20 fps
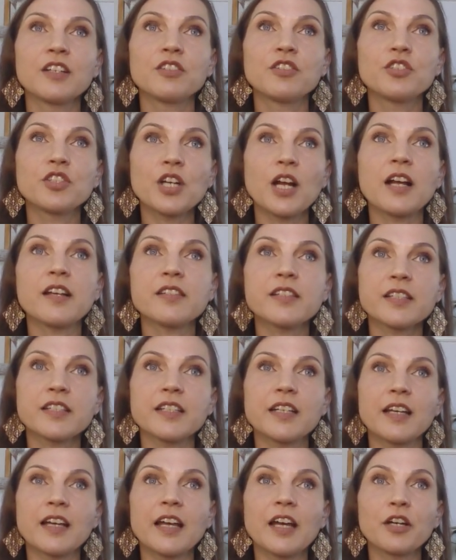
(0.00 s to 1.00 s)
just
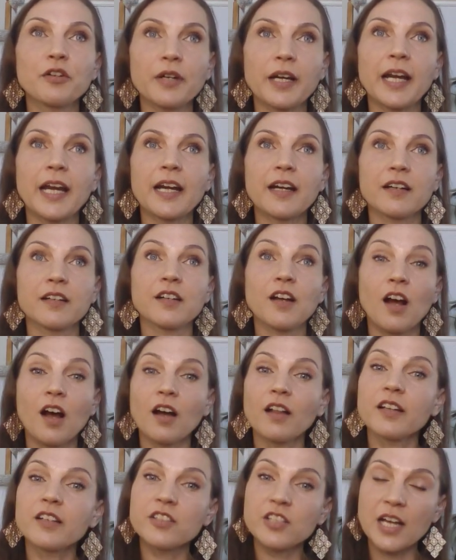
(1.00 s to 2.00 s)
a great
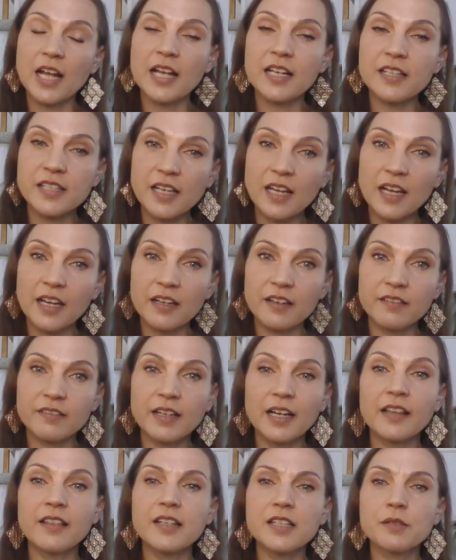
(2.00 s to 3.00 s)
college essay,
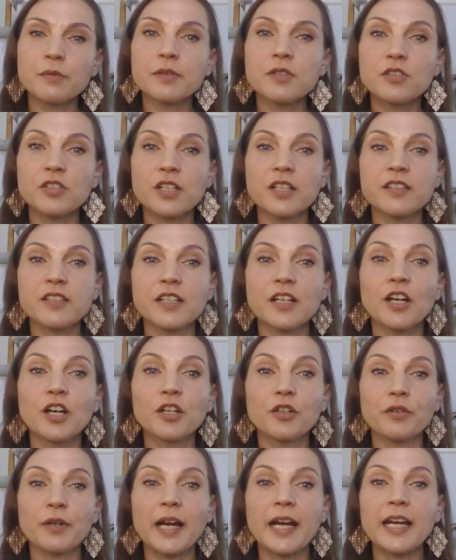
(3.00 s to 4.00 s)
right? This was just a
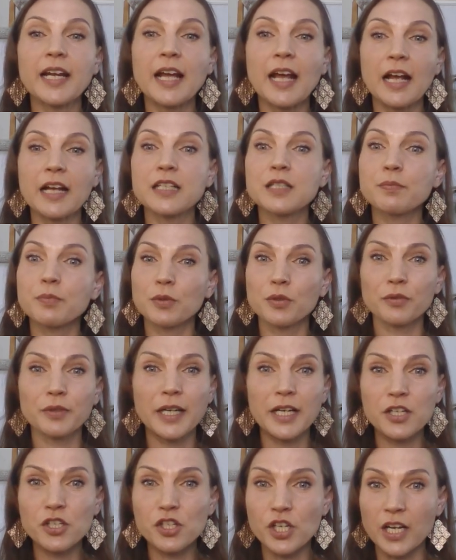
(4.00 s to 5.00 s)
great
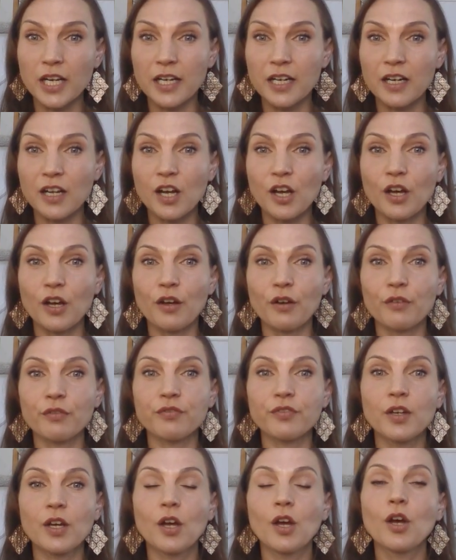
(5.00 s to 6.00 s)
exploration
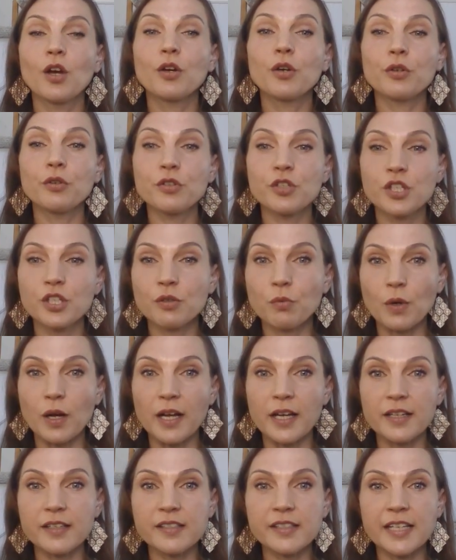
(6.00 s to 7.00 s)
of who she
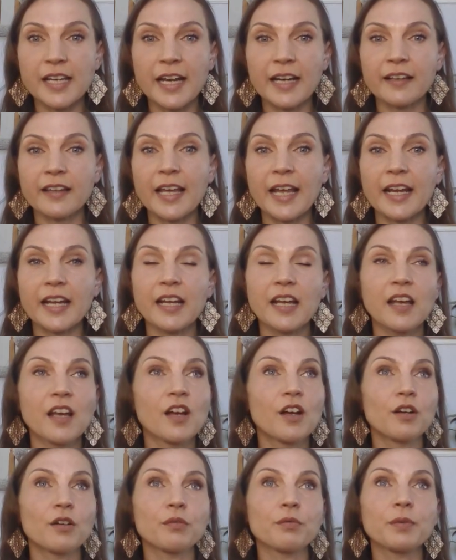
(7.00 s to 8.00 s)
was and like
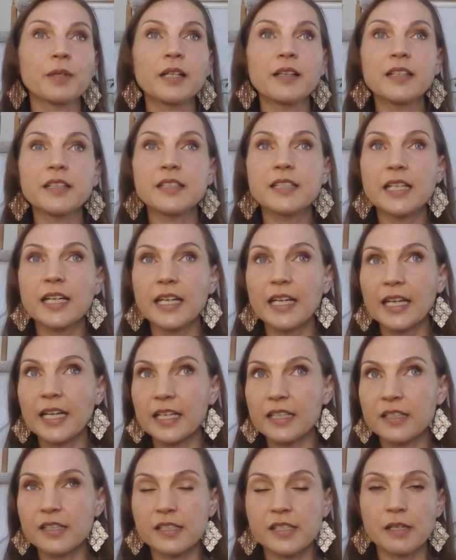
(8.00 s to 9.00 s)
really digging
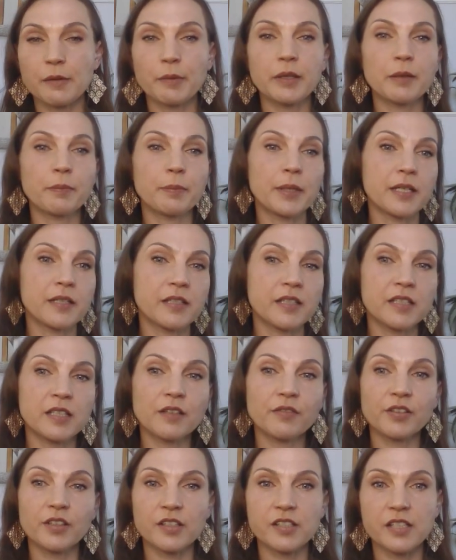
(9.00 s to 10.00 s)
into some of the pieces
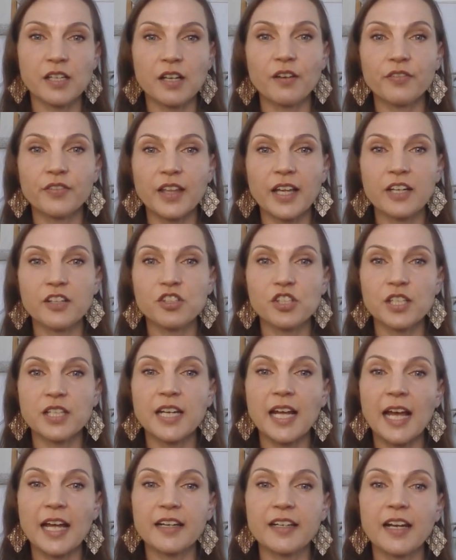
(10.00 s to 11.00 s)
of herself that she
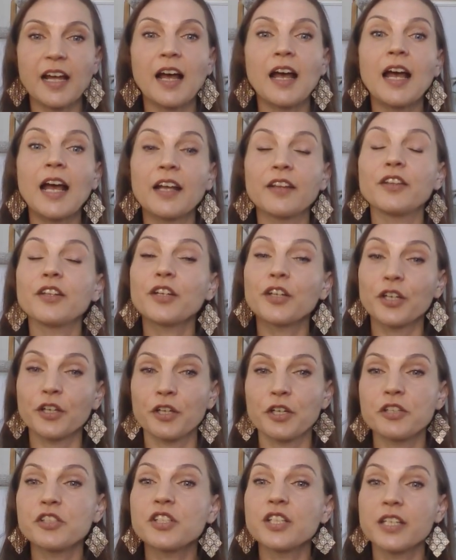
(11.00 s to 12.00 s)
had not had the
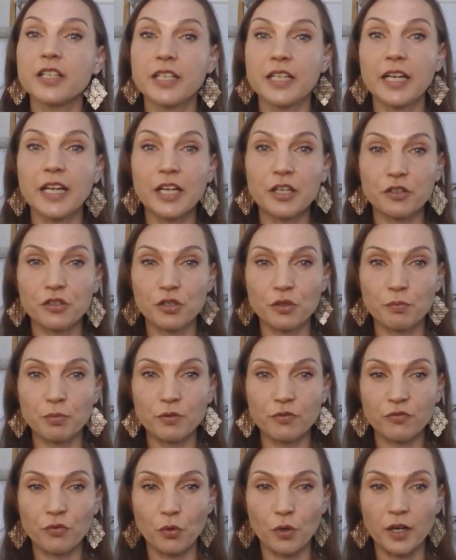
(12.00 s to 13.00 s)
courage to dig into
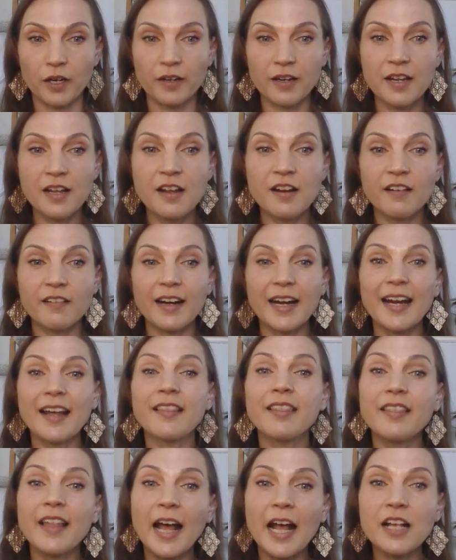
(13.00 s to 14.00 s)
before, right?
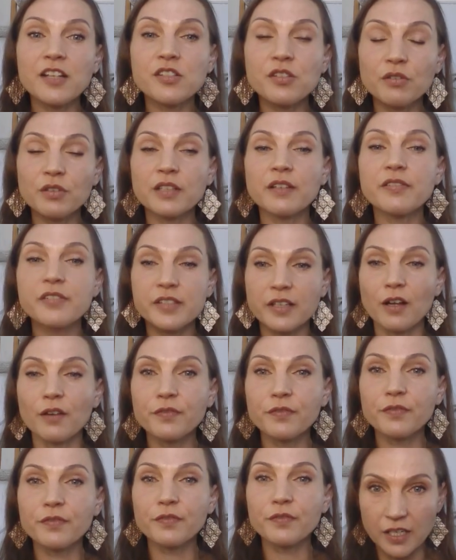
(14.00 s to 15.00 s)
And that sort of
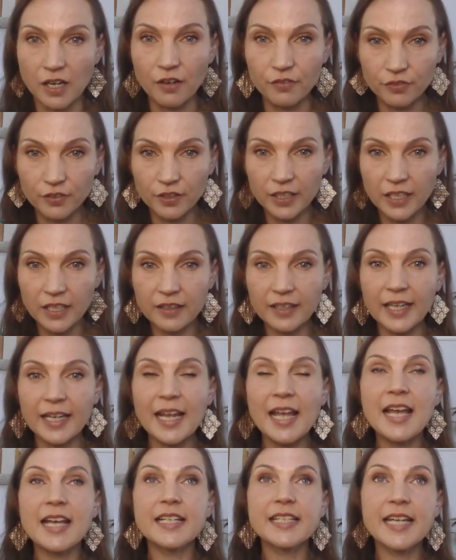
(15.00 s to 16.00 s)
self-discovery,
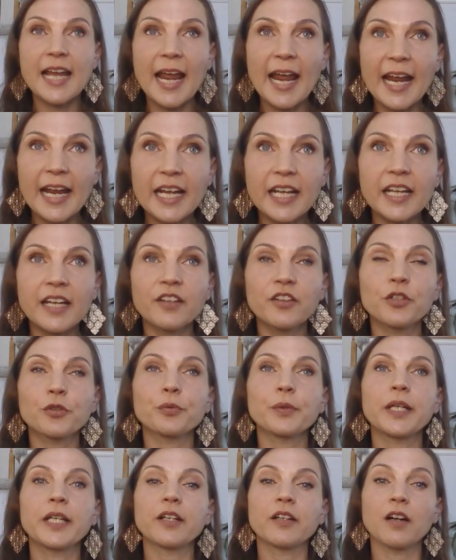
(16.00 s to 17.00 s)
like taking the
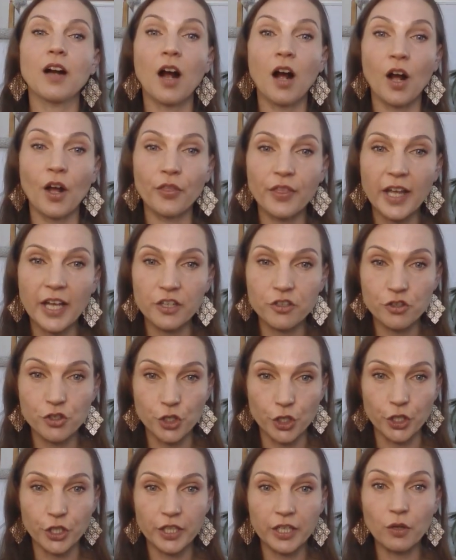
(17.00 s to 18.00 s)
reader on that
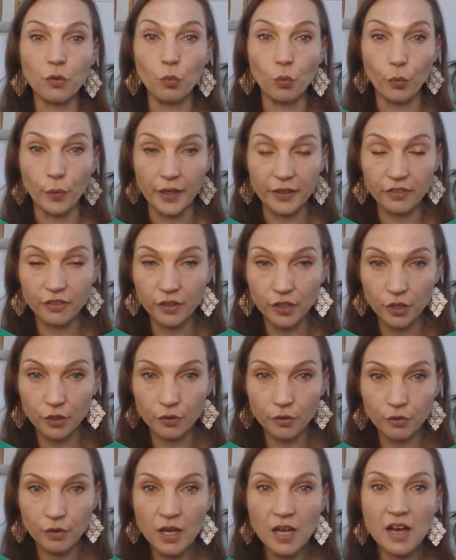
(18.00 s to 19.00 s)
journey with
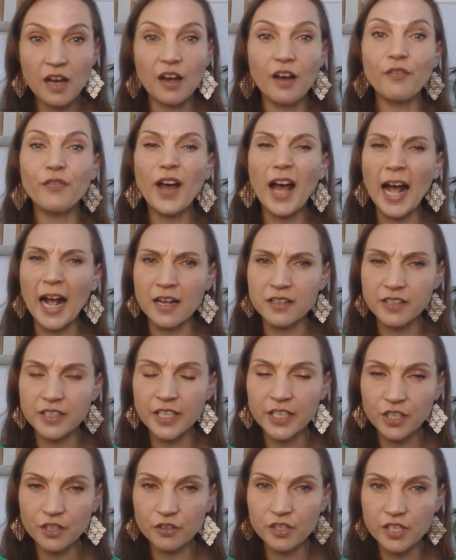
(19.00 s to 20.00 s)
you of
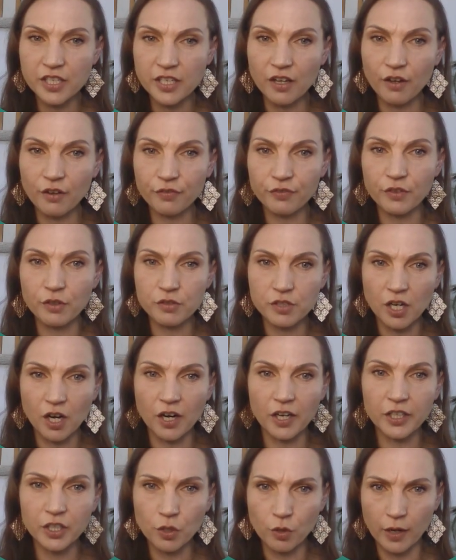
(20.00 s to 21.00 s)
asking yourself those
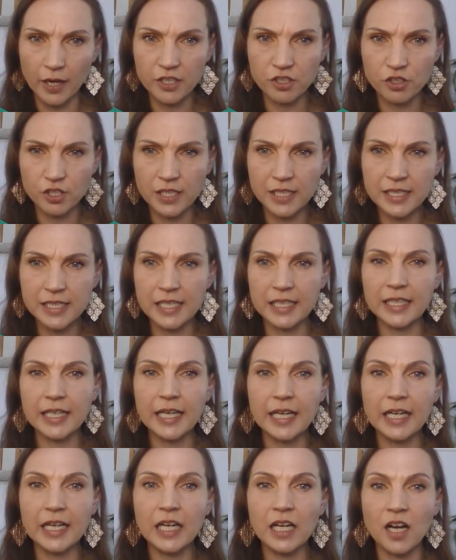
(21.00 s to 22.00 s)
hard questions and
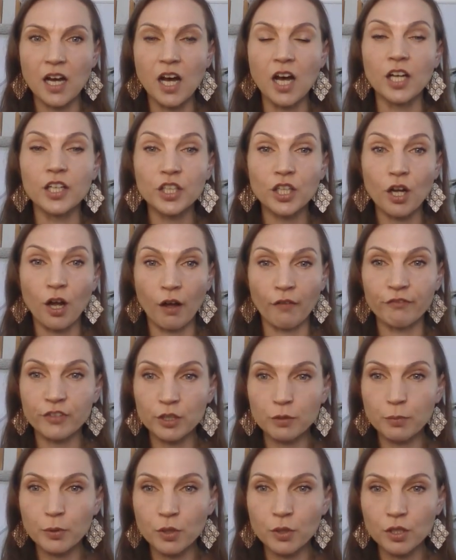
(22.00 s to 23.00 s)
getting
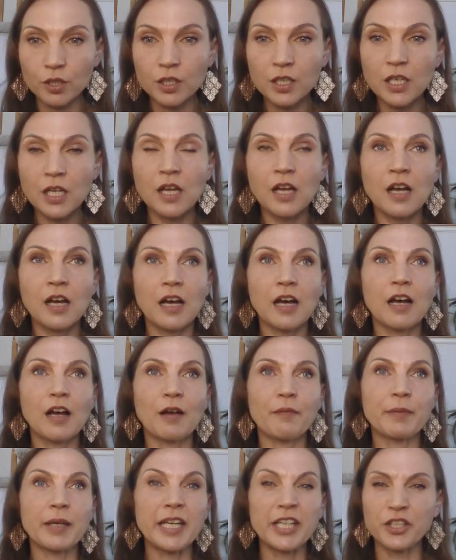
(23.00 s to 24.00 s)
uncomfortable,
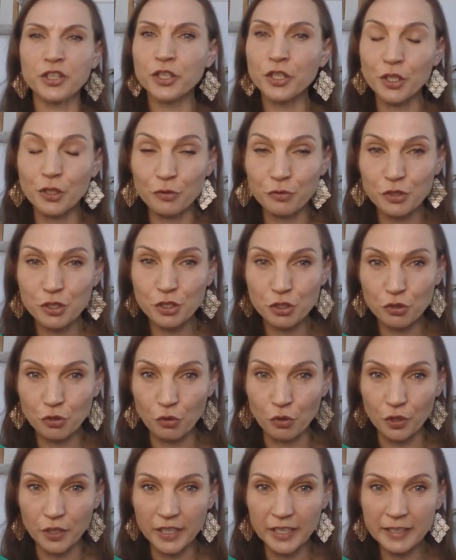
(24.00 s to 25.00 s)
in your own
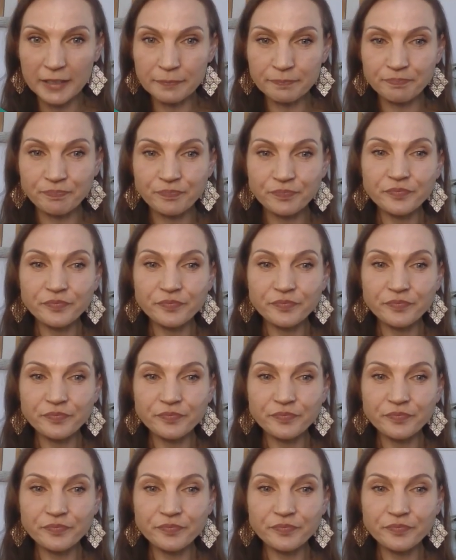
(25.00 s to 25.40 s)
story